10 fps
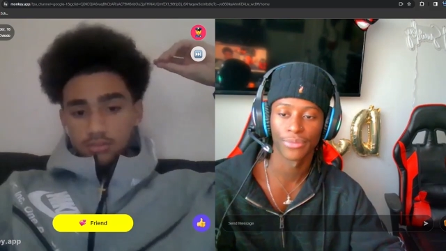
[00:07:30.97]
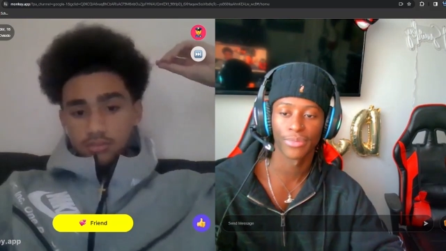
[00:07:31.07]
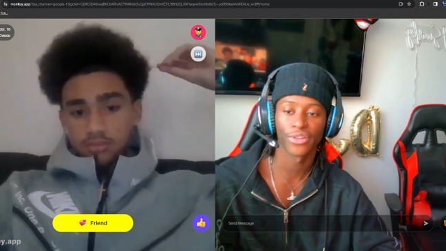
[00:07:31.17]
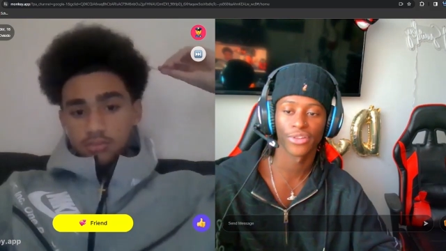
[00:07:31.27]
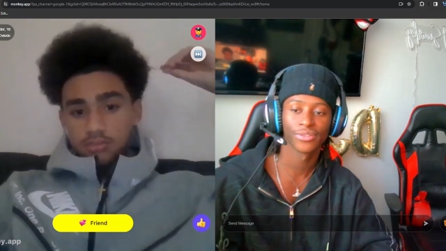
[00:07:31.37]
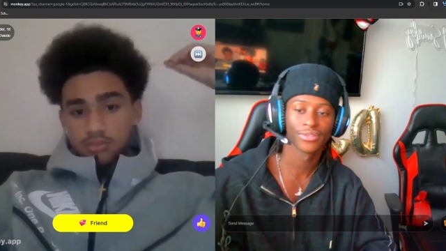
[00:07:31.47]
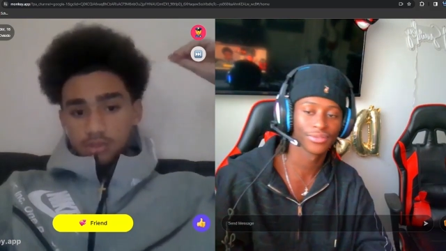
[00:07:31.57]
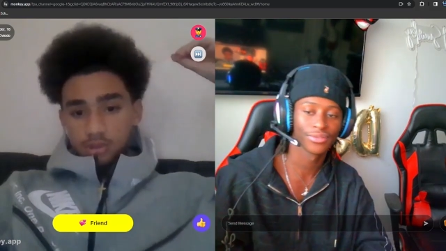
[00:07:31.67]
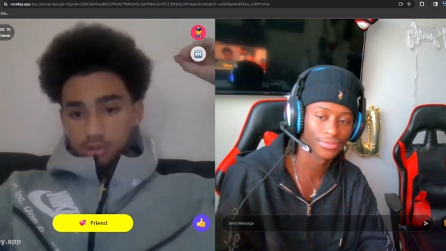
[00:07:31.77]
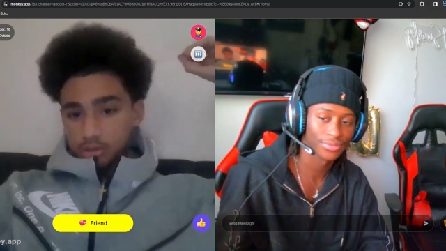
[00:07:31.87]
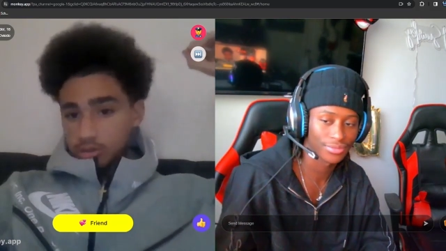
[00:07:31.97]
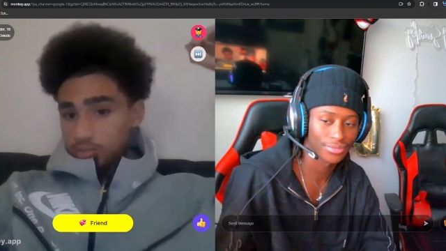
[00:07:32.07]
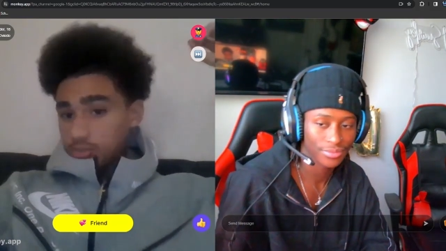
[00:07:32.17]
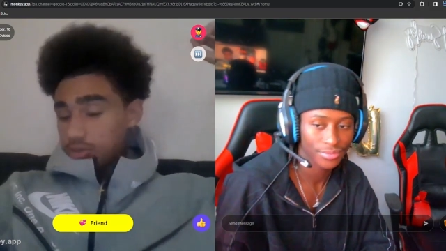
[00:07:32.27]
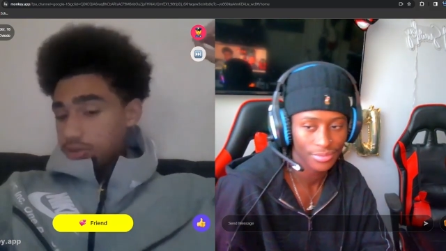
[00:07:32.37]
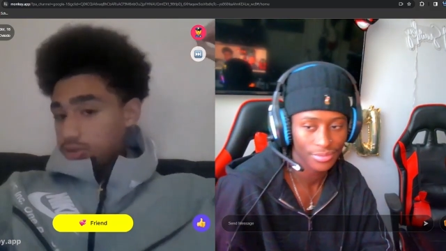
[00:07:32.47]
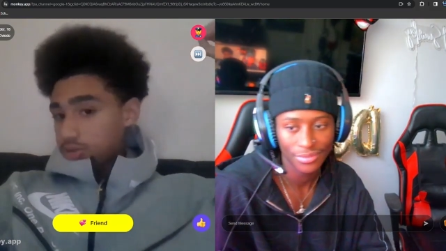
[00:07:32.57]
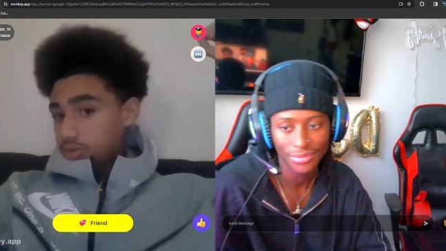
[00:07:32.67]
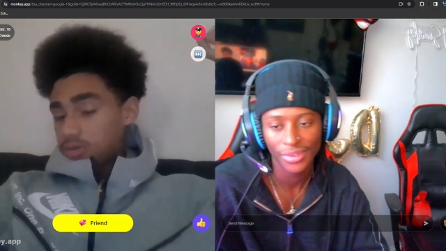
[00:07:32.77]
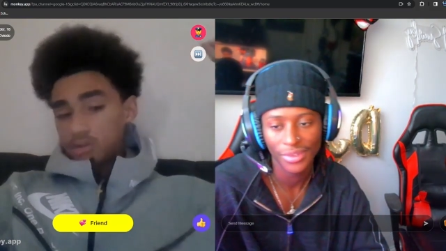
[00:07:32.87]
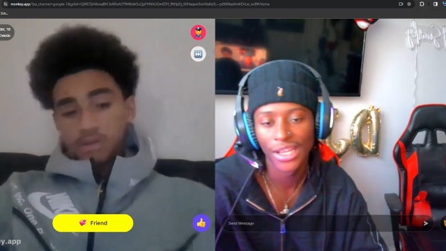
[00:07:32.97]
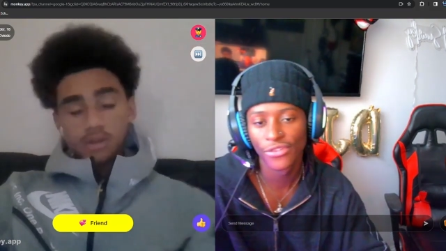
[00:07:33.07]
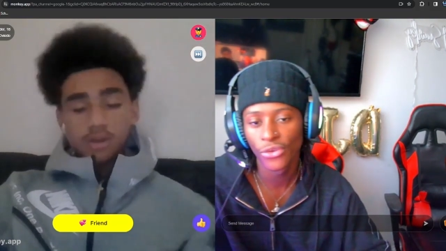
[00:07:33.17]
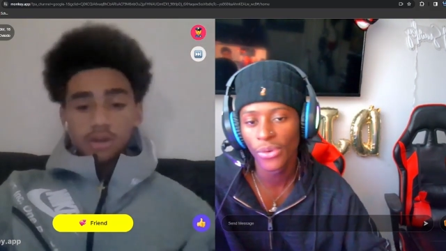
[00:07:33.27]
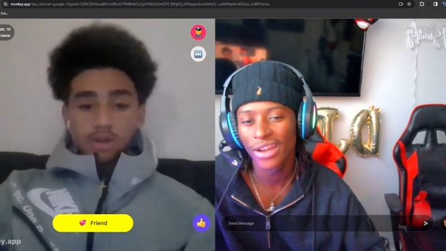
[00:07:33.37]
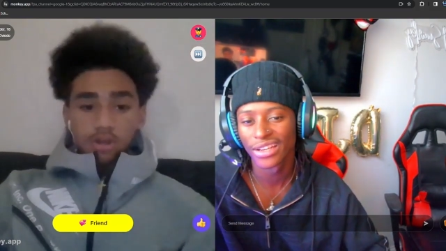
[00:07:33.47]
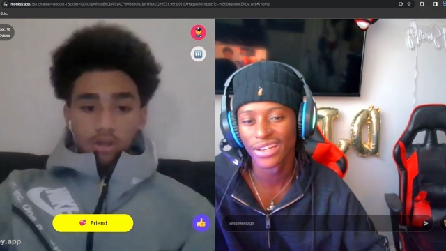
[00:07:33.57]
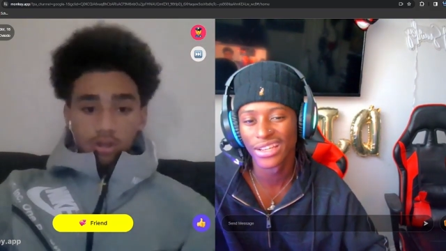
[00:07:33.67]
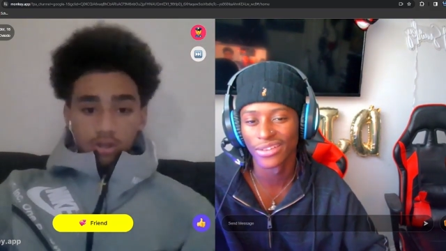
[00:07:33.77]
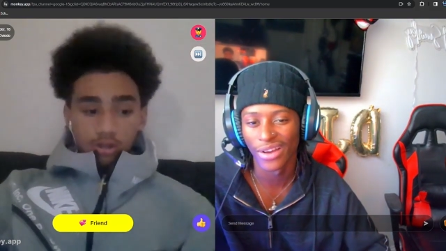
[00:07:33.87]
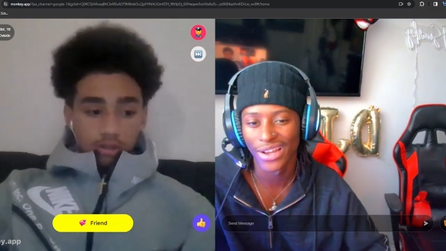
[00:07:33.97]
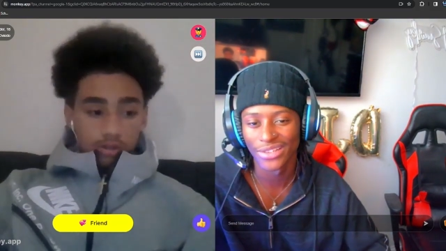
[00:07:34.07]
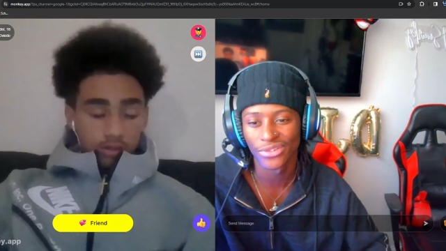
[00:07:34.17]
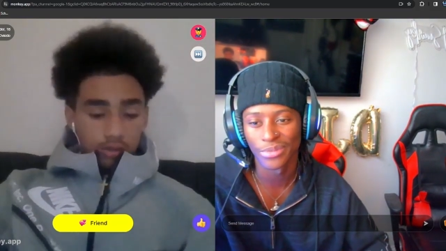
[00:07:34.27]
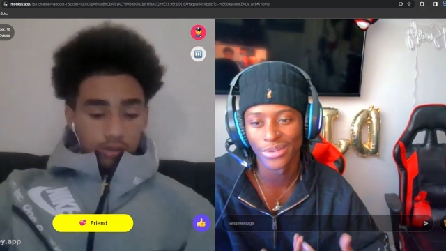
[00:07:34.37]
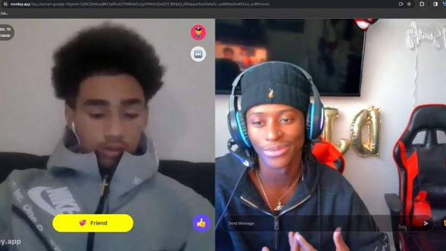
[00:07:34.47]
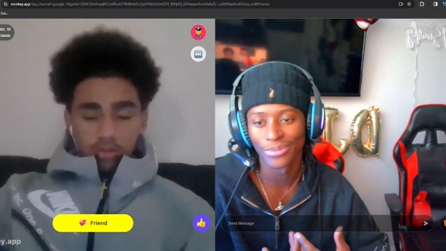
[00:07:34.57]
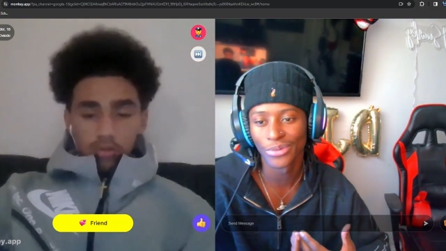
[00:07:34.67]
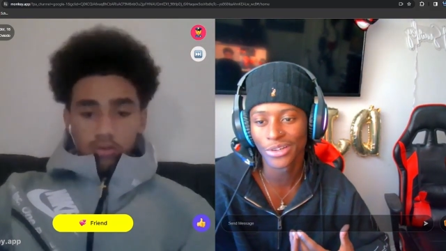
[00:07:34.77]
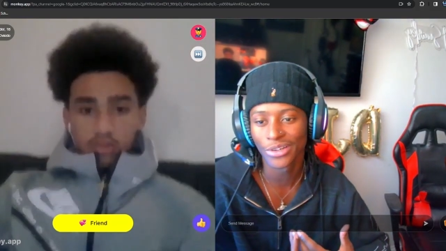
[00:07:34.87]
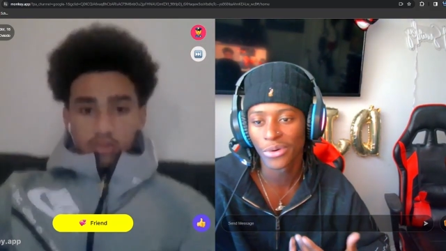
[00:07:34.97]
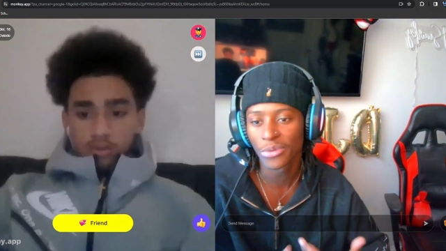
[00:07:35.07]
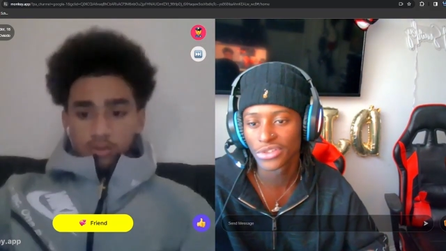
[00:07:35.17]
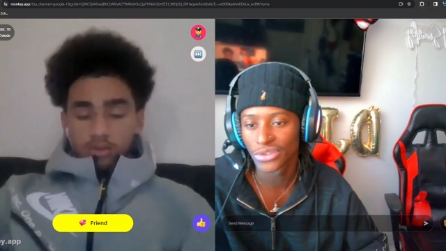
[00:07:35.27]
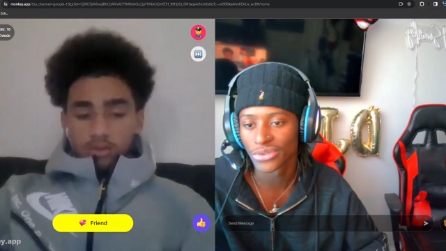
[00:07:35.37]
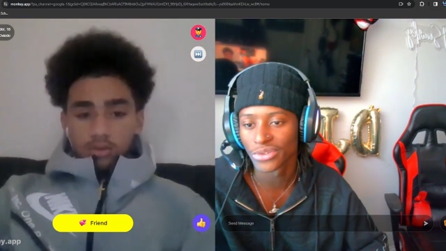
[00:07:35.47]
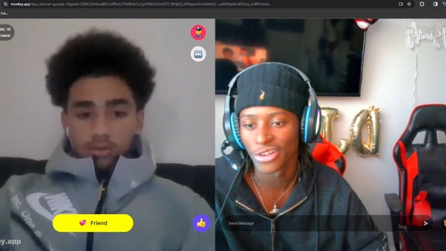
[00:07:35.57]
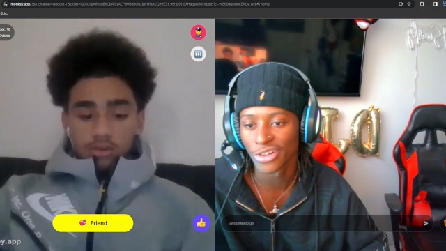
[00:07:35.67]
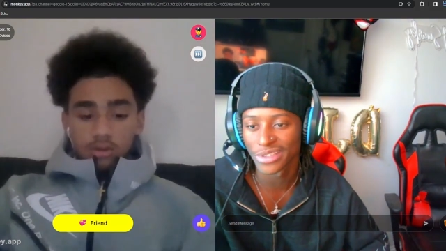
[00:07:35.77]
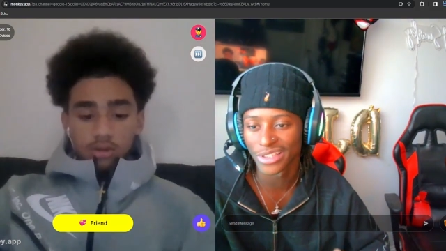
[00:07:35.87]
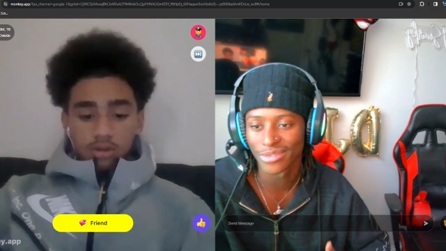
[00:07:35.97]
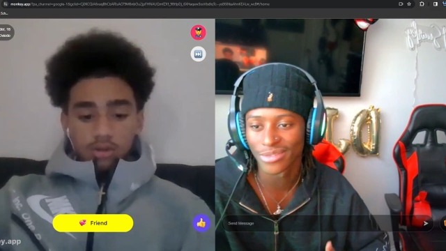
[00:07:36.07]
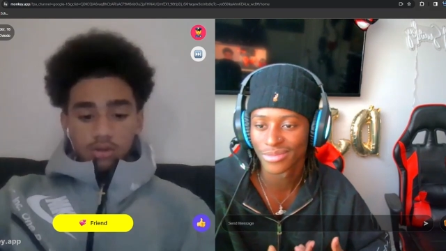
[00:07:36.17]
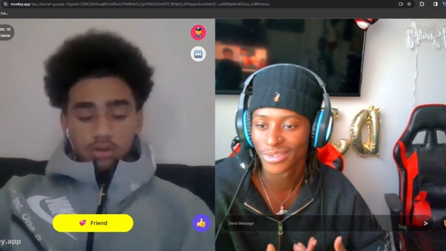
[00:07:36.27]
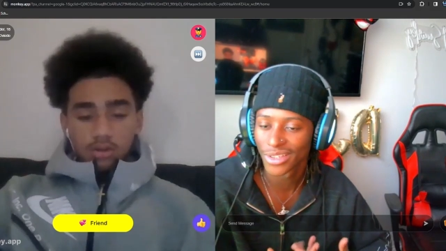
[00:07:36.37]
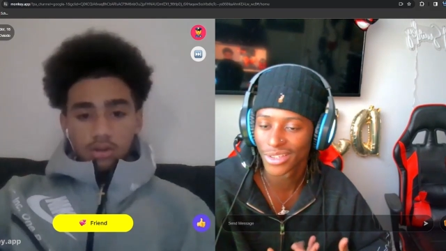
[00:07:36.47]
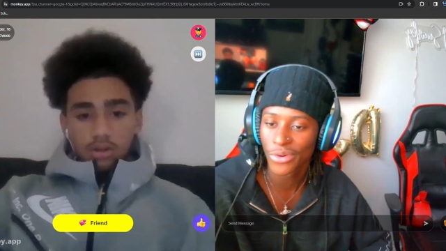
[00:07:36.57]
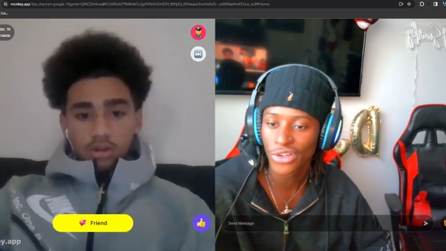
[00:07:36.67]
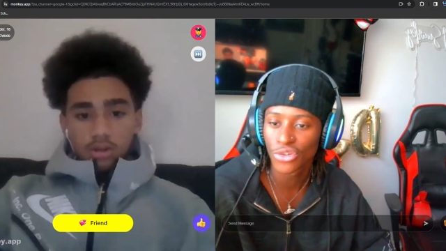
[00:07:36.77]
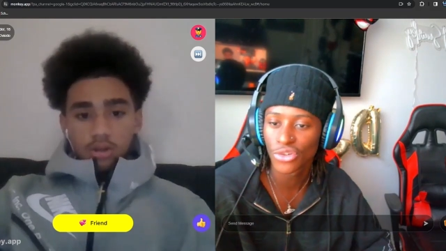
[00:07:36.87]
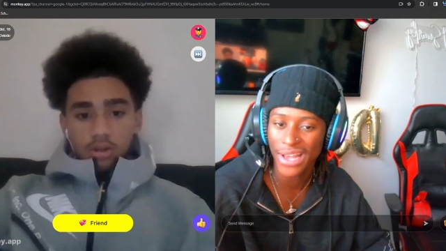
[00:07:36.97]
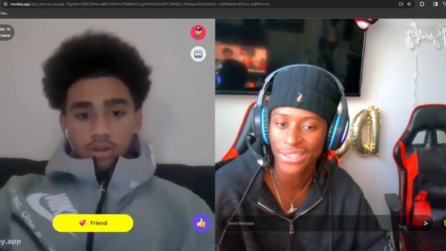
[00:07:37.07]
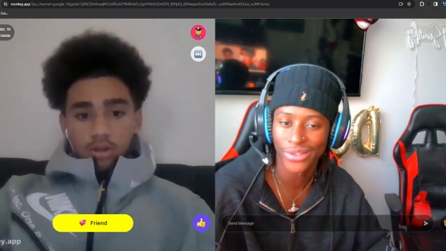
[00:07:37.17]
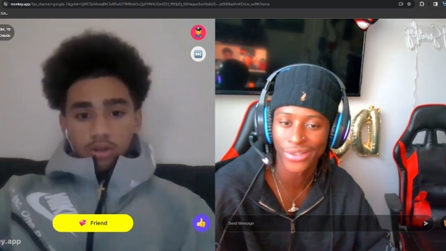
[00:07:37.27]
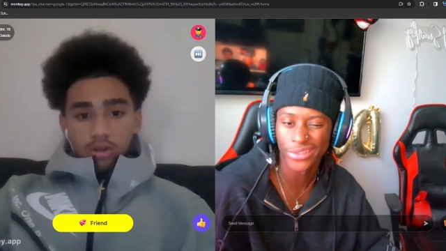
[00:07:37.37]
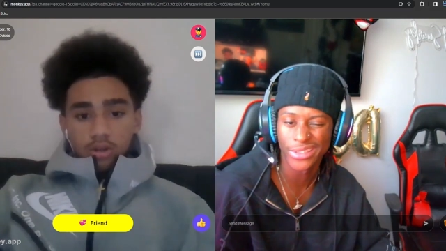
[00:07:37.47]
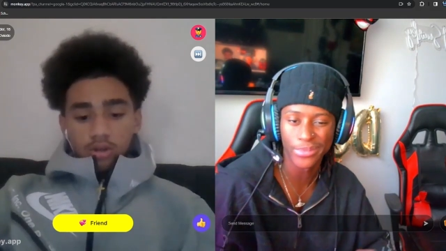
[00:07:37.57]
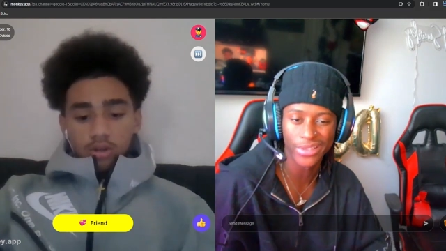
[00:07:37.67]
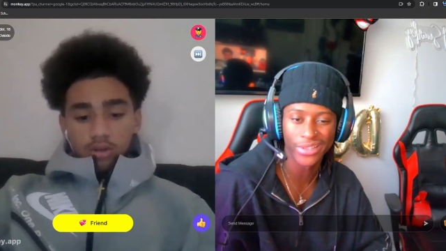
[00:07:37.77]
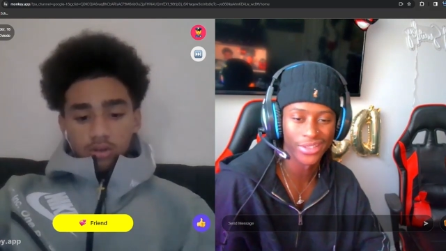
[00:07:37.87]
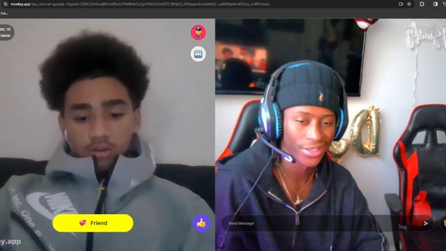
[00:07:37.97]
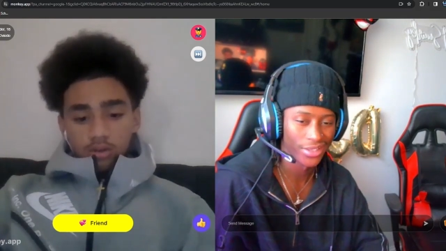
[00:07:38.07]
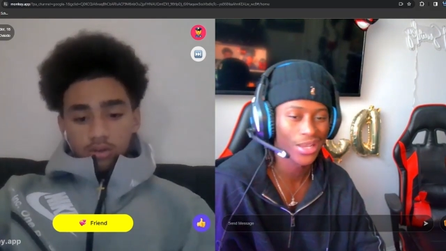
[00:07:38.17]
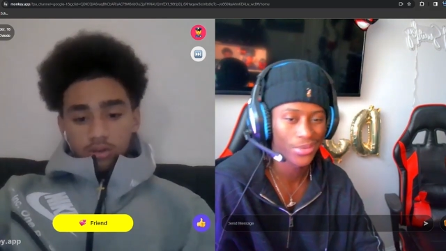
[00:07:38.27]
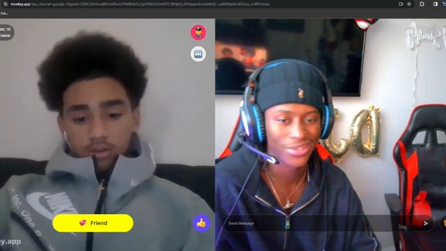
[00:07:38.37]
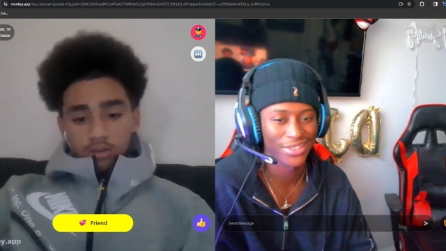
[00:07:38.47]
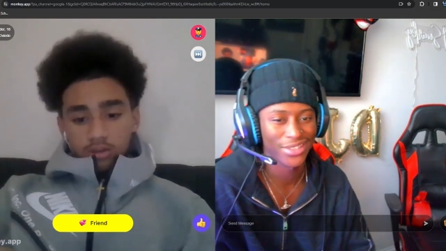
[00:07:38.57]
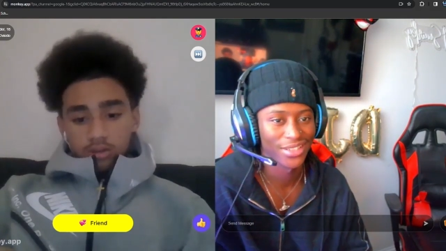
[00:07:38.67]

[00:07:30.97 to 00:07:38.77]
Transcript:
Speaker 1: brother? Not much. If you had any advice for me, what what would you, you know what I'm saying? What could you pass along to me? Type shit.